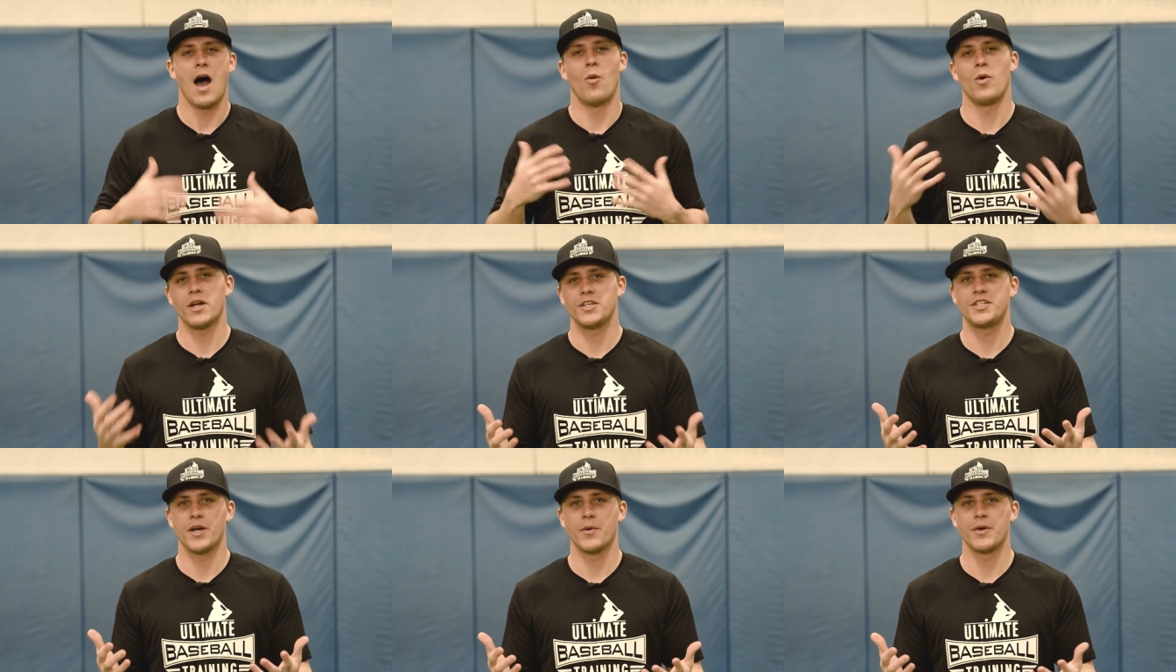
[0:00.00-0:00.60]
I want
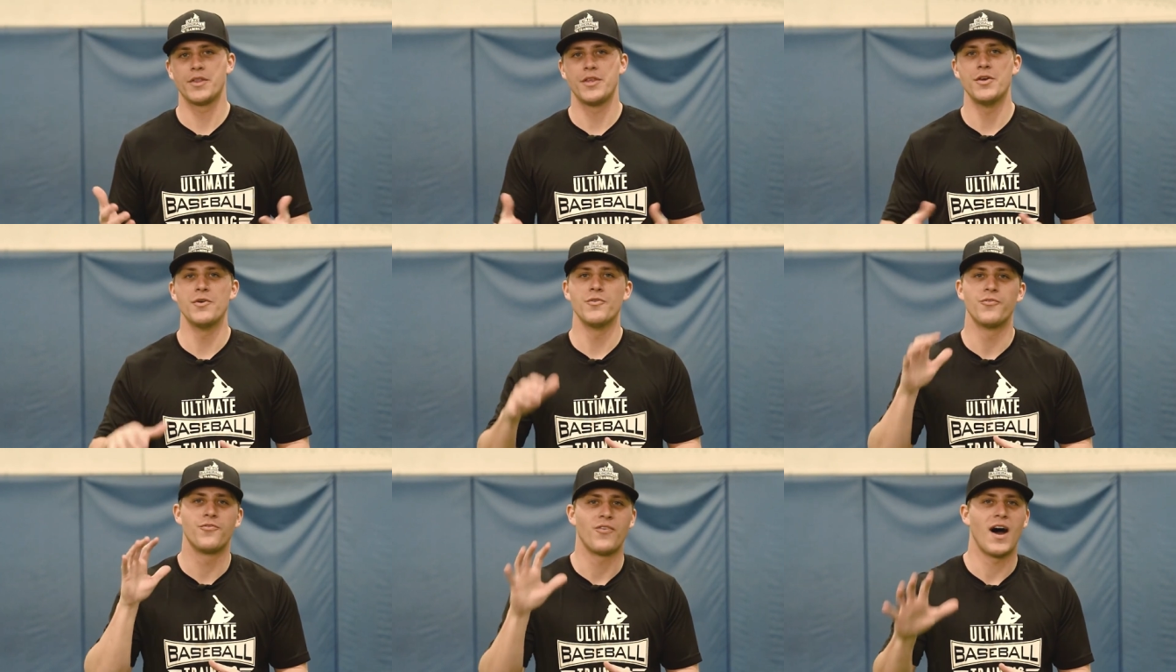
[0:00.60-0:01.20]
to share with you
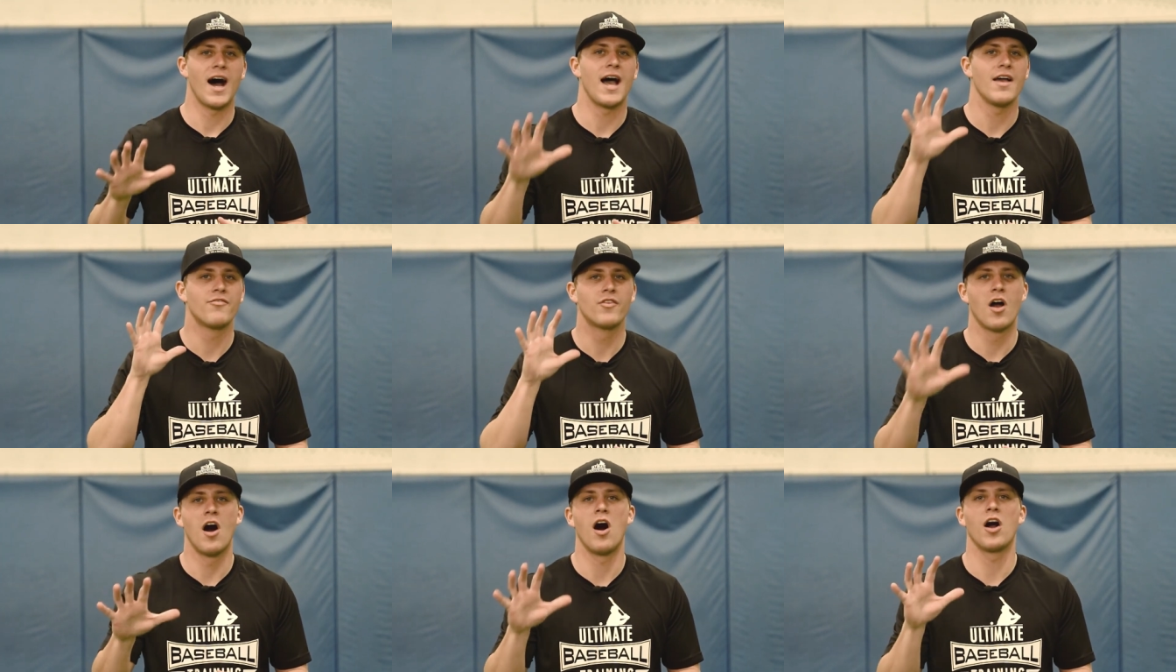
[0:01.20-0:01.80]

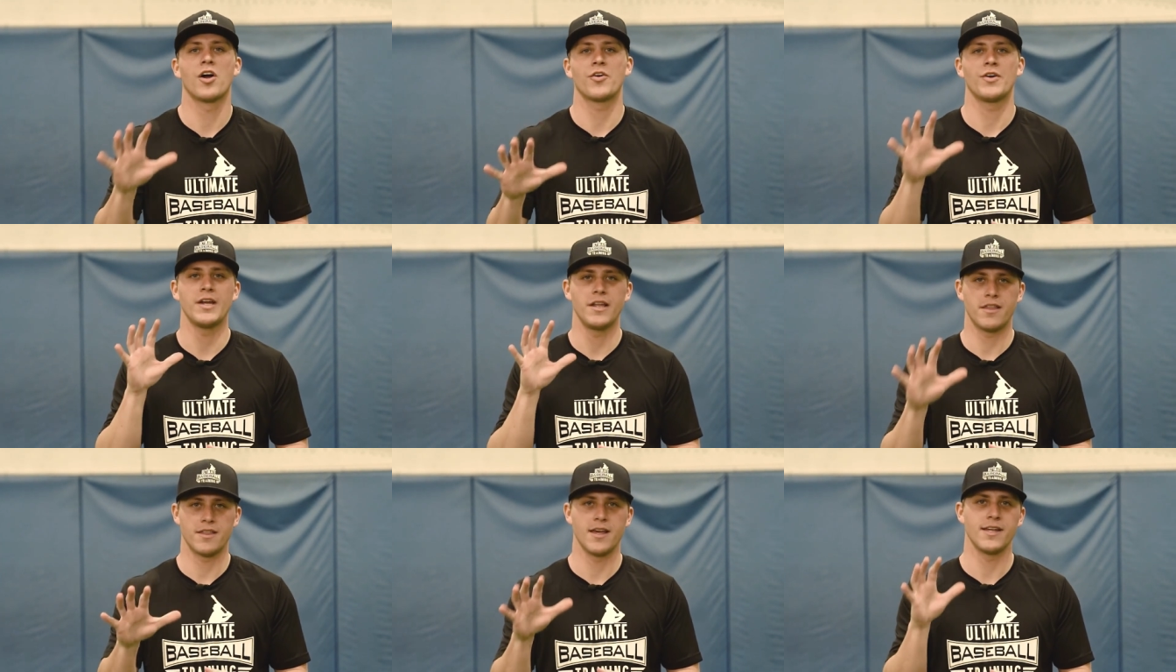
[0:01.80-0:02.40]
five
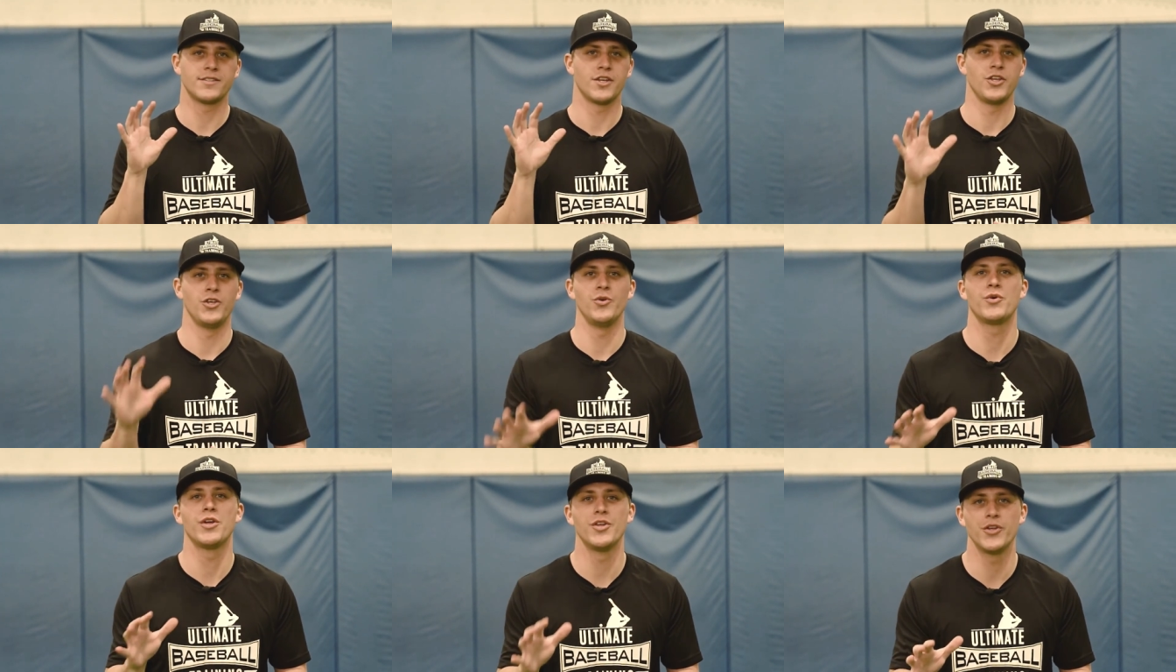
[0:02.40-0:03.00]
concrete things that
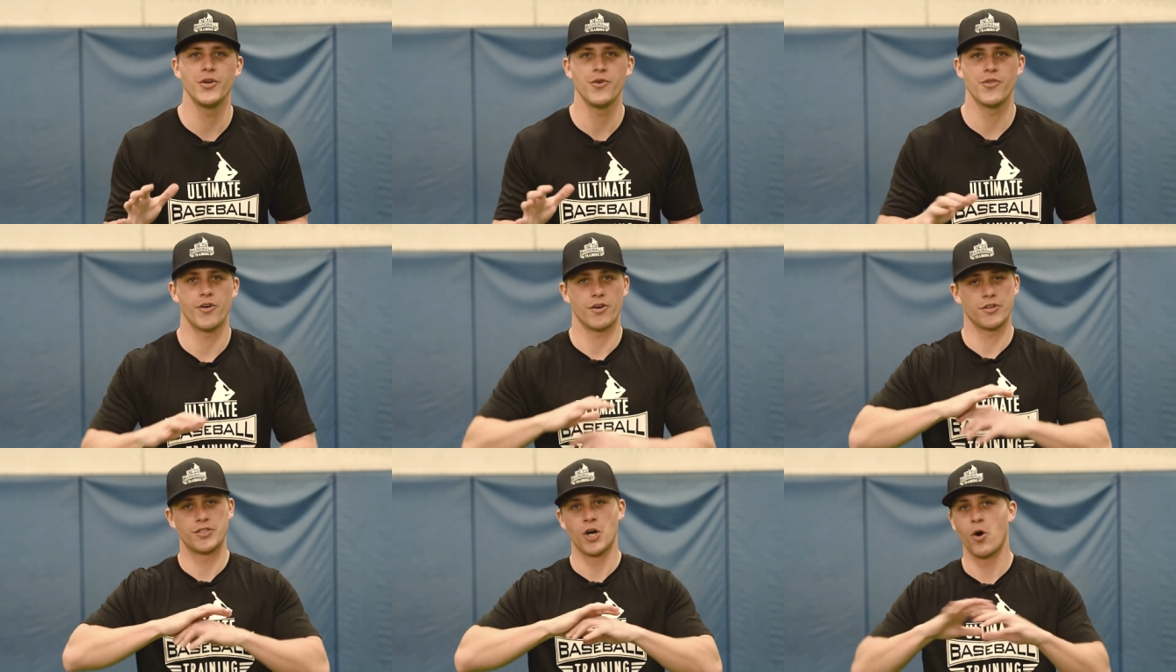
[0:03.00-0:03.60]
you can do
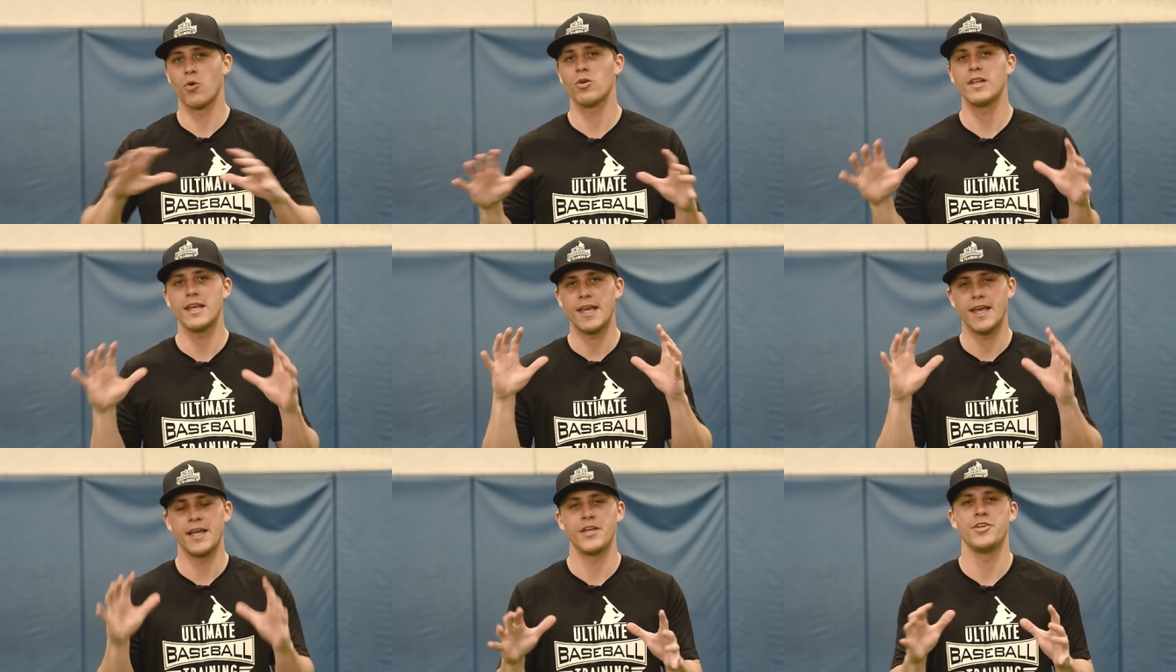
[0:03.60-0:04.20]
that are
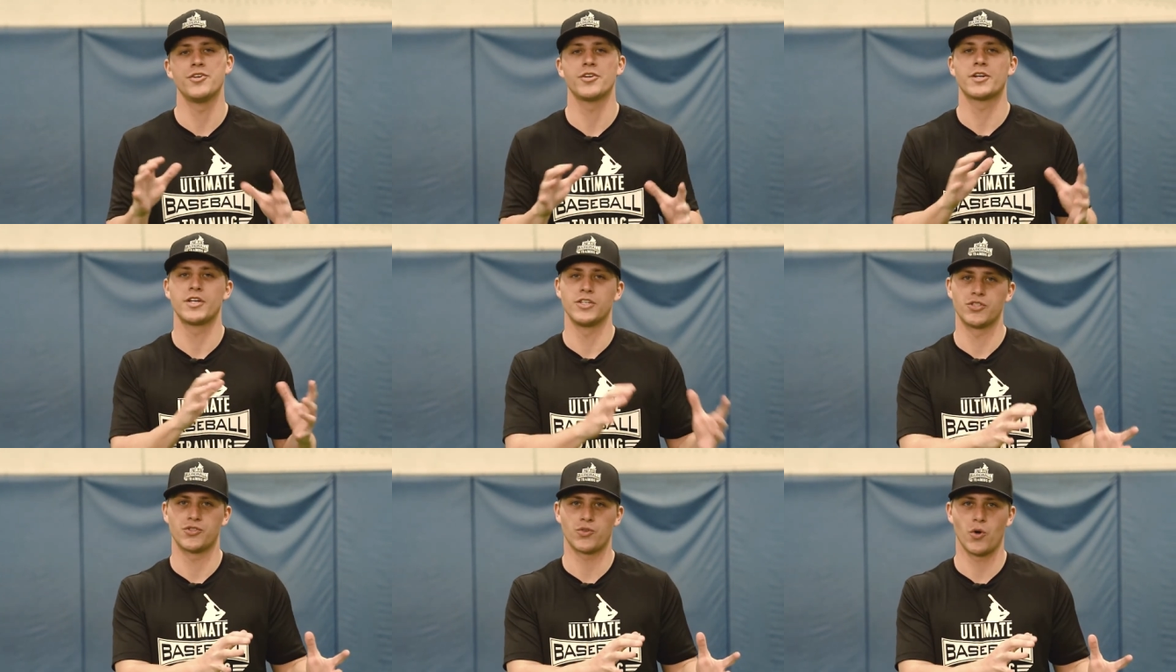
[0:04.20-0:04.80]
totally in your
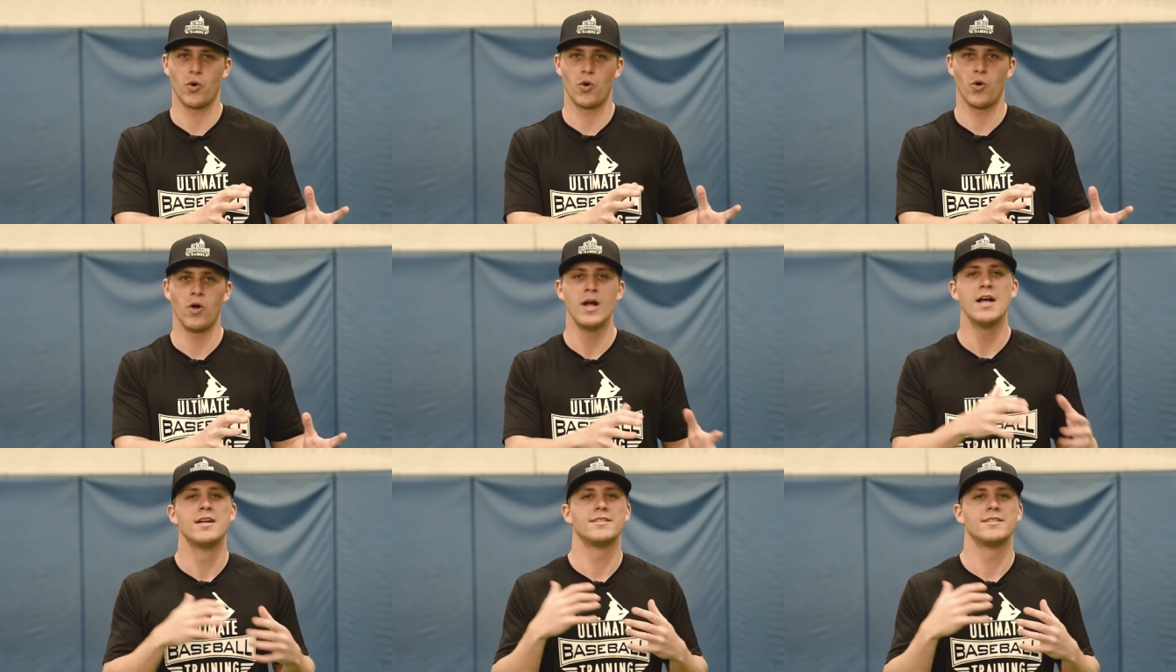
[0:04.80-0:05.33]
control